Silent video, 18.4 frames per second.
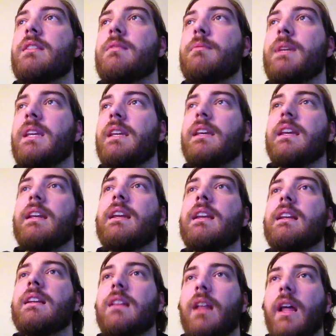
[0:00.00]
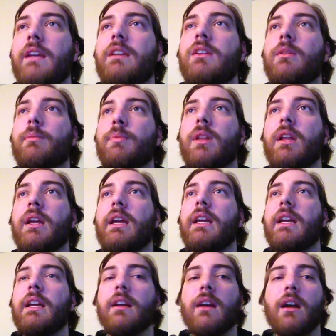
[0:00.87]
the beginning like you're
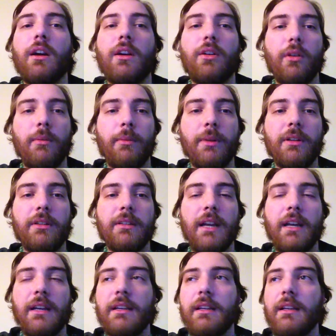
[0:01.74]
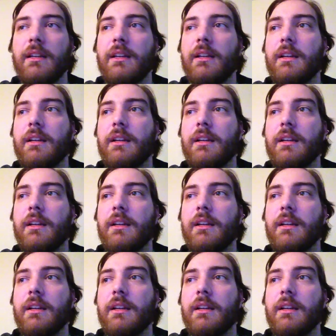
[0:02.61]
playing a criminal deck,